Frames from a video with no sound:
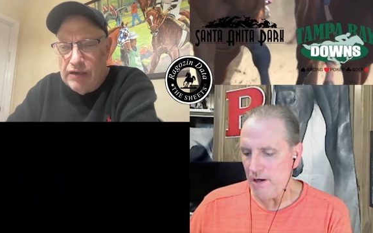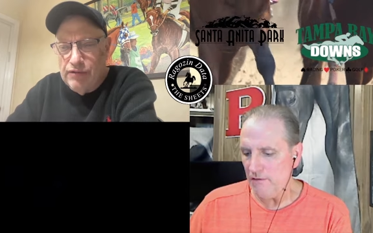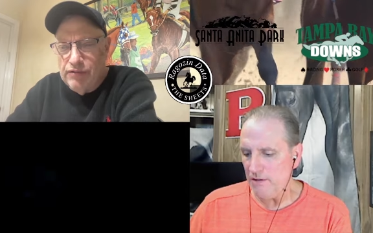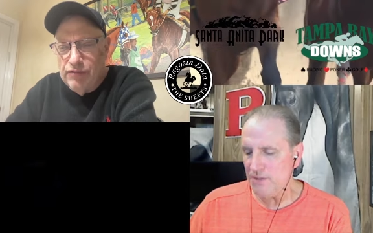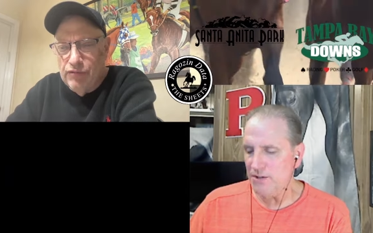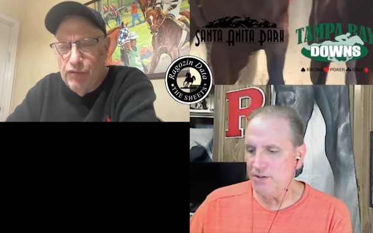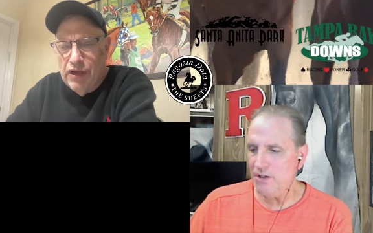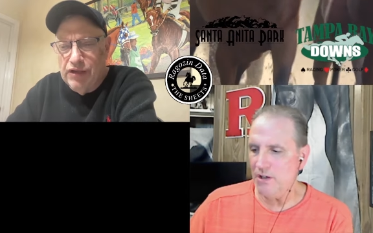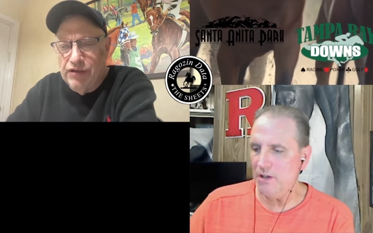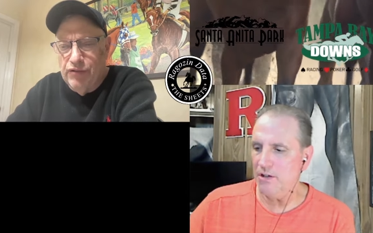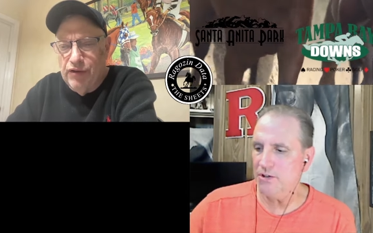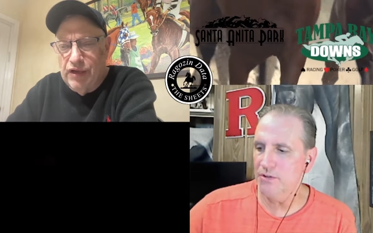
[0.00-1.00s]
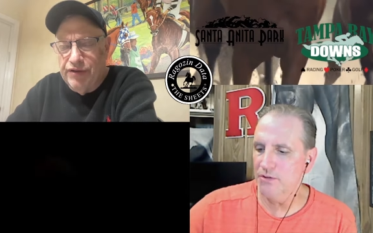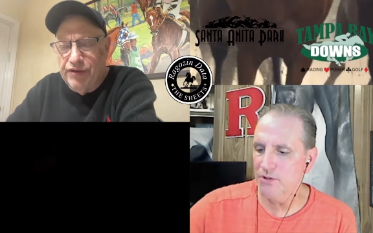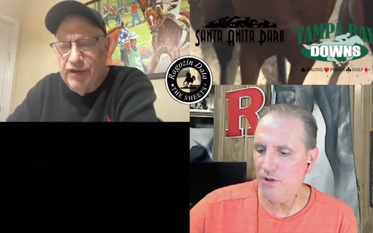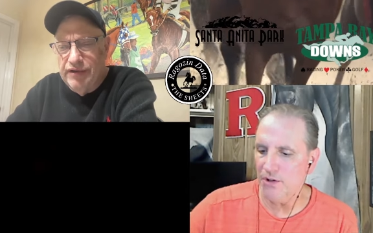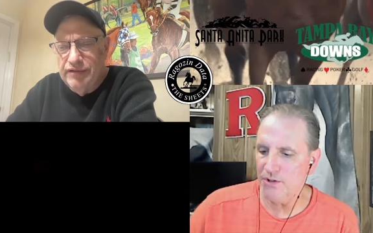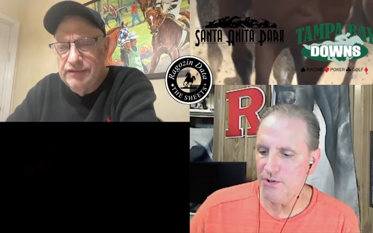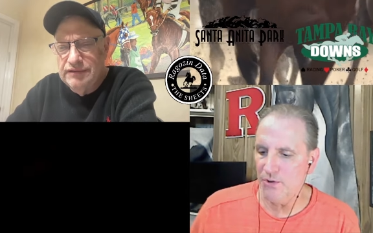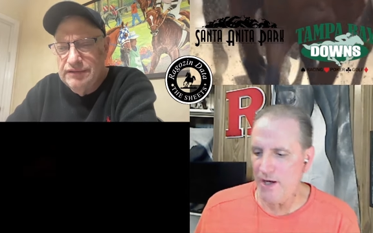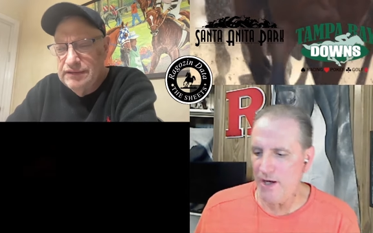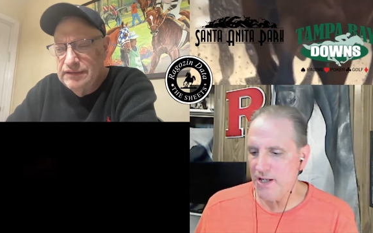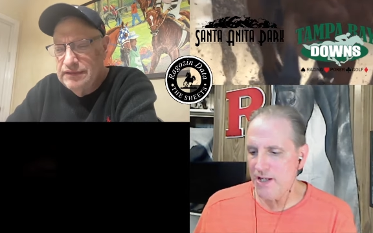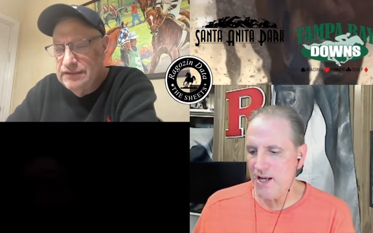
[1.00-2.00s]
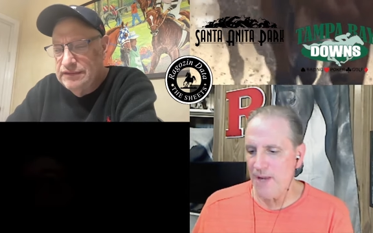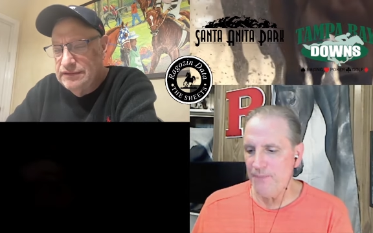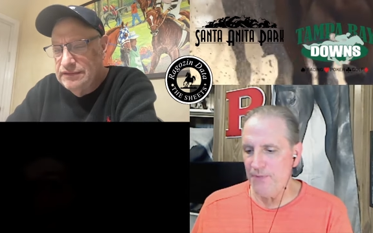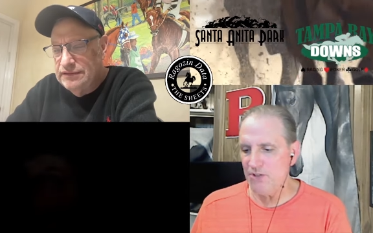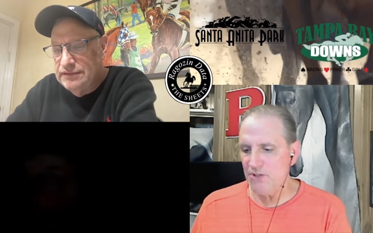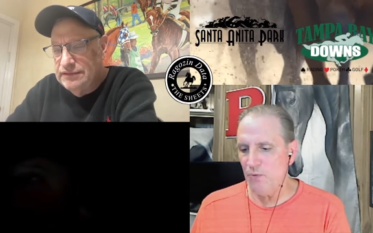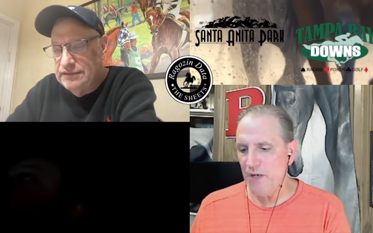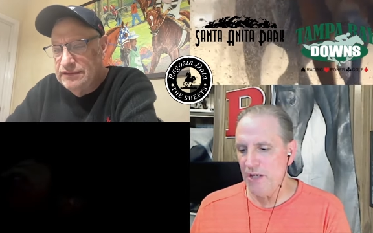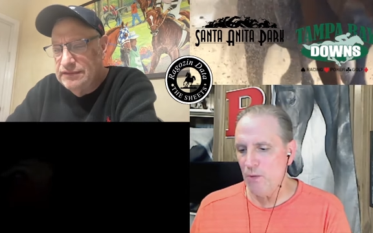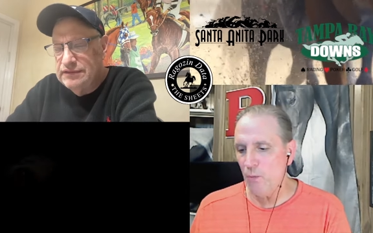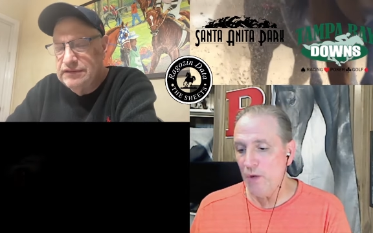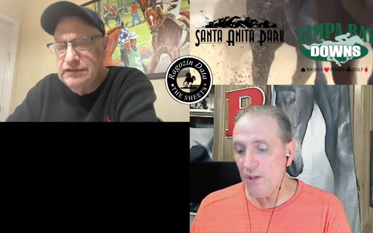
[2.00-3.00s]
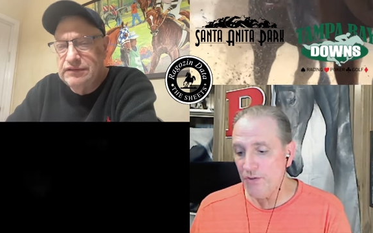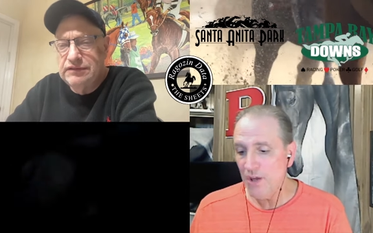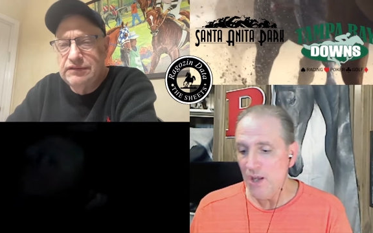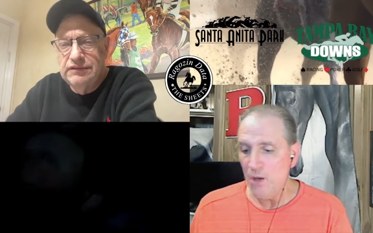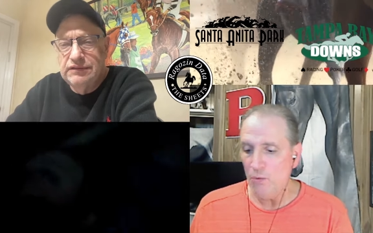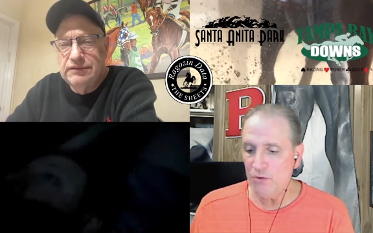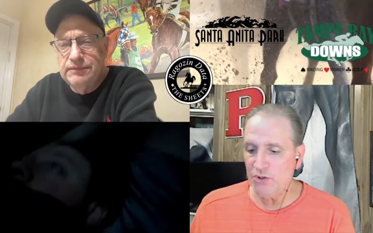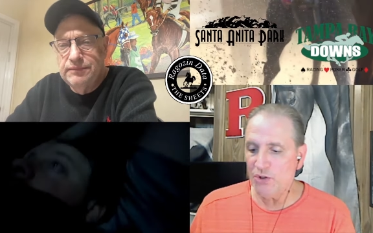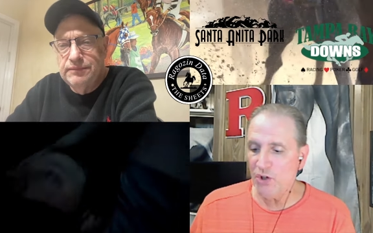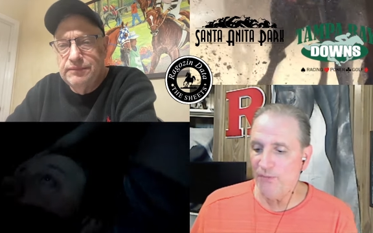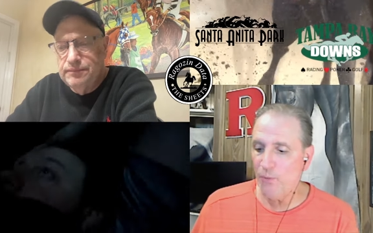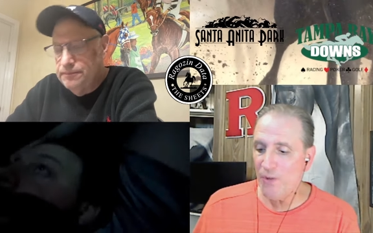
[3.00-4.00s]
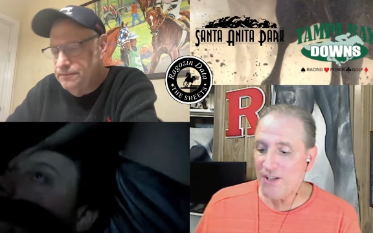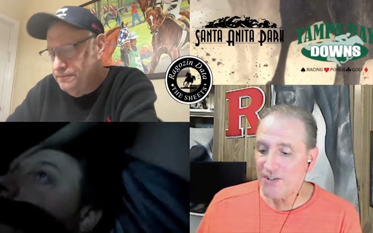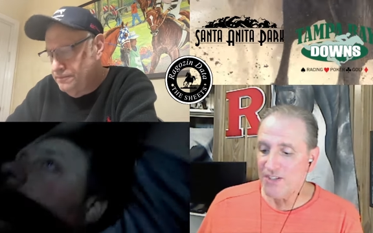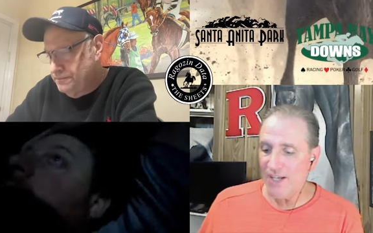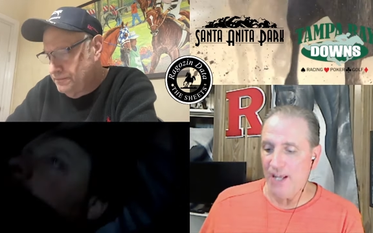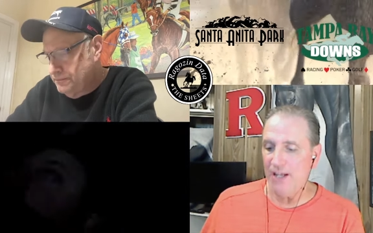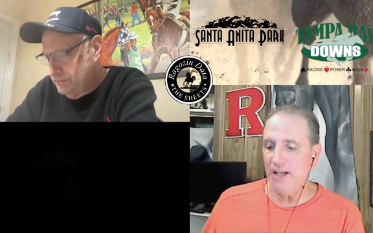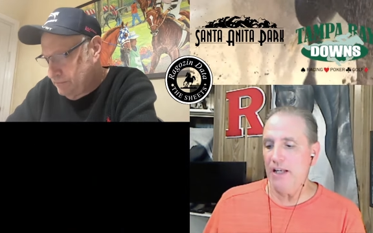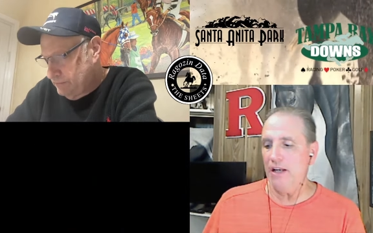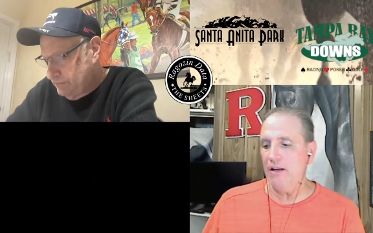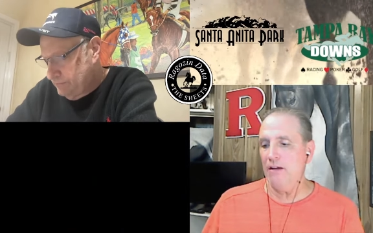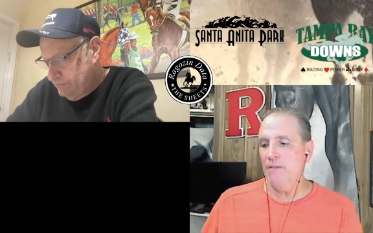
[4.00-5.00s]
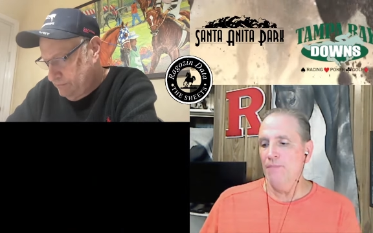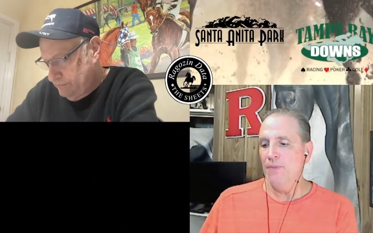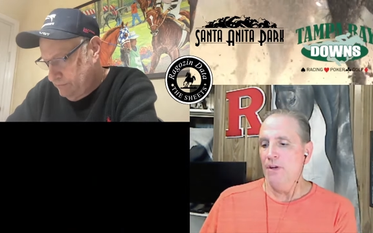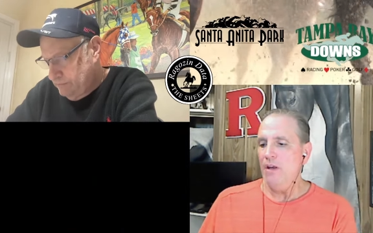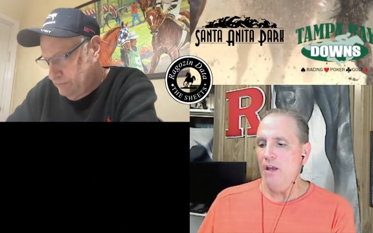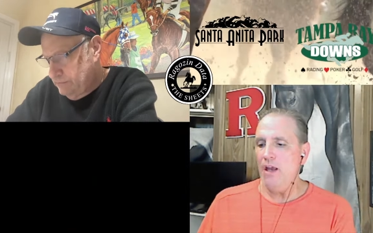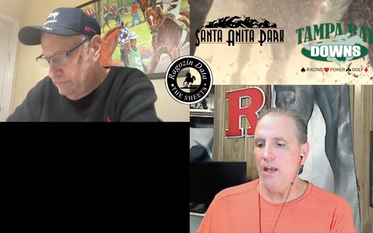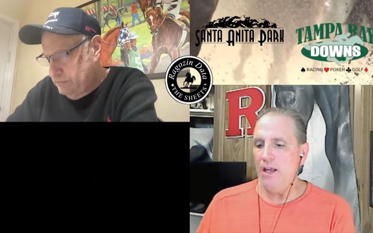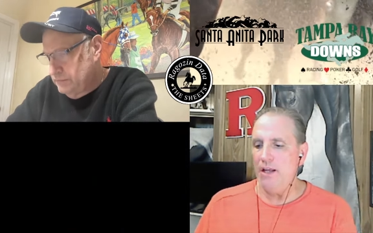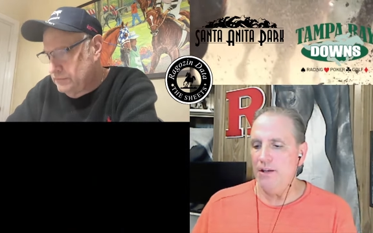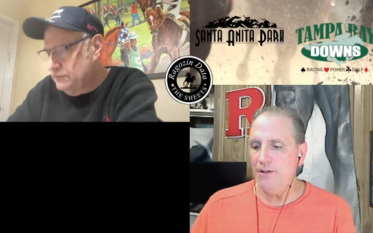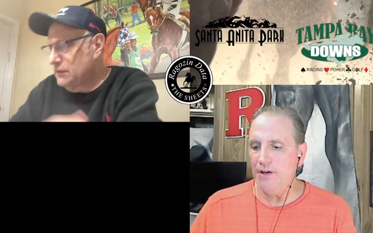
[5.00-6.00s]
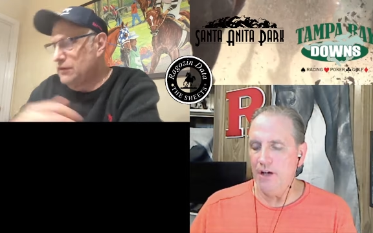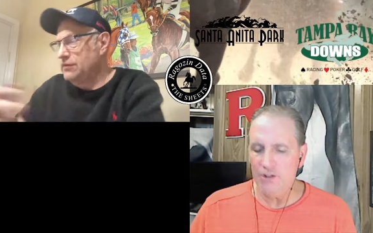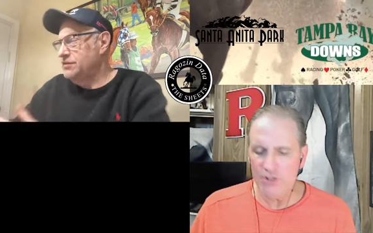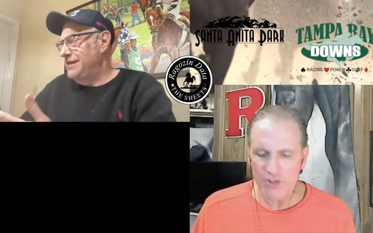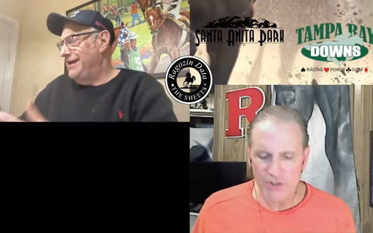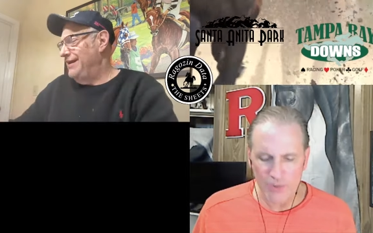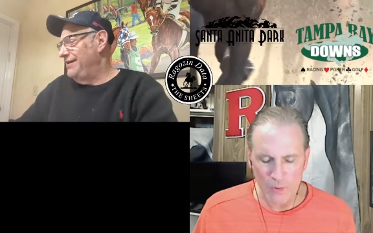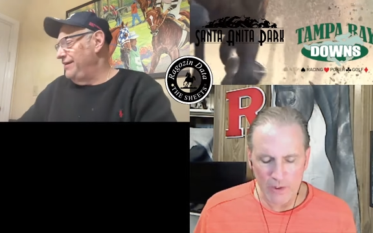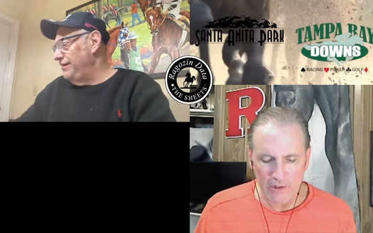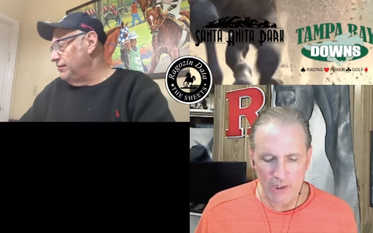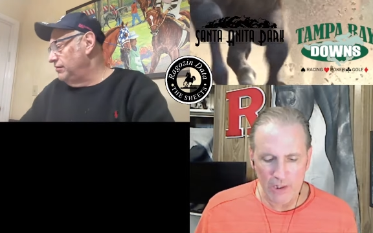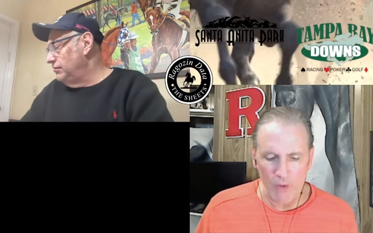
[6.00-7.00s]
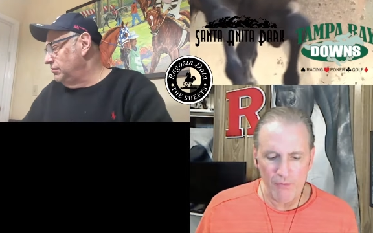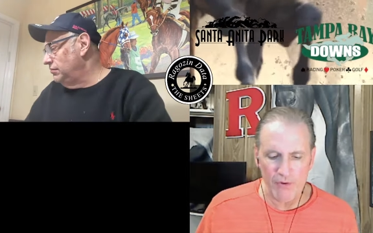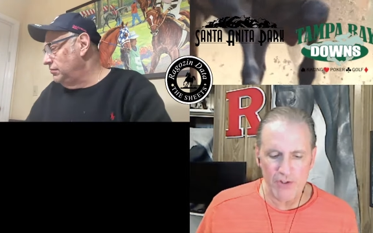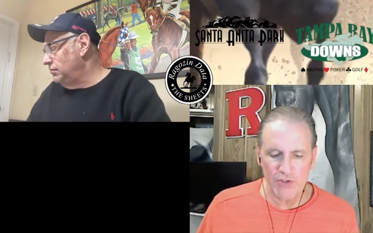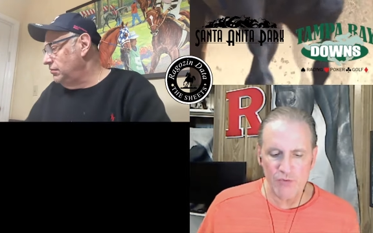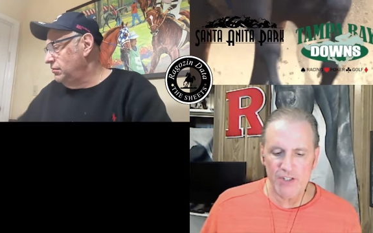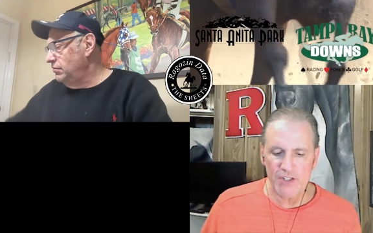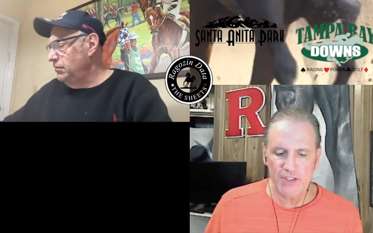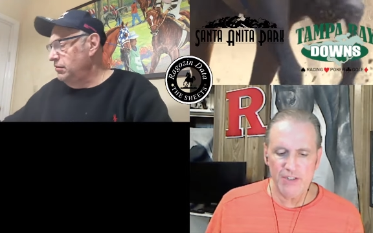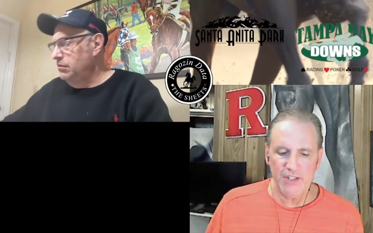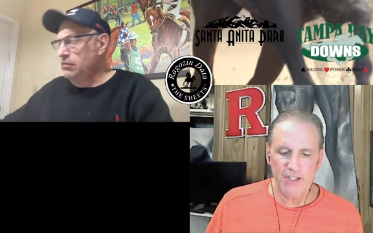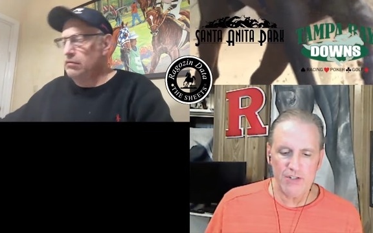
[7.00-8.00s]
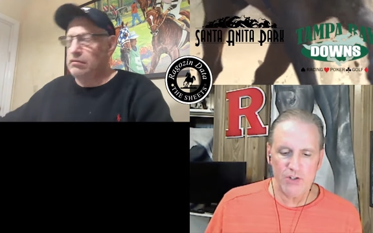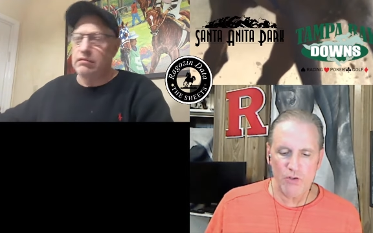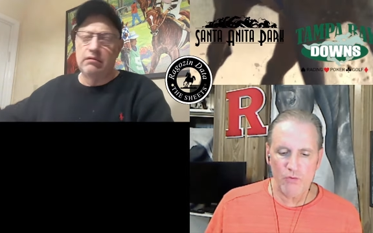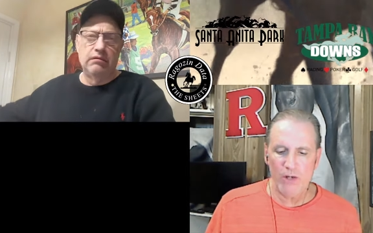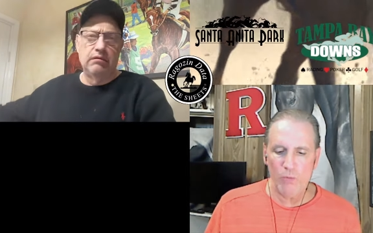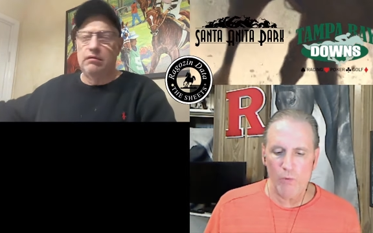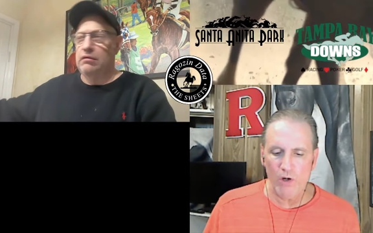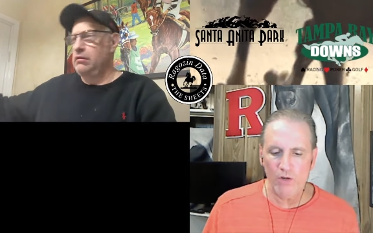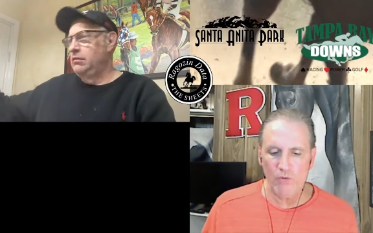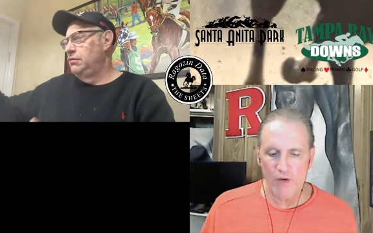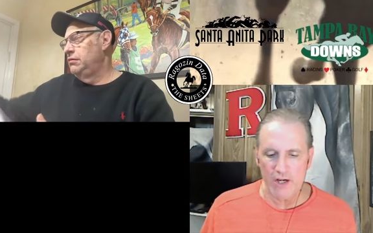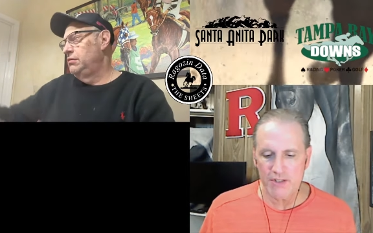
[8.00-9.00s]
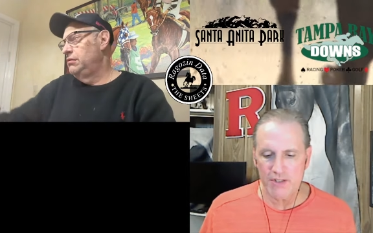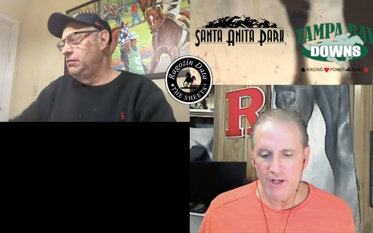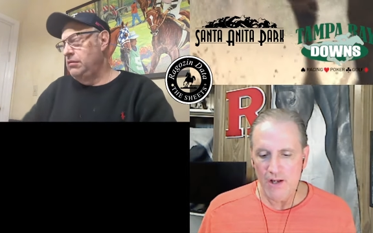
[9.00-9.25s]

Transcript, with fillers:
Speaker 1: let's uh, nope. start to handicap this week with. We'll start off with Santa Anita. And uh, just quickly go over this race since it is a grade one race.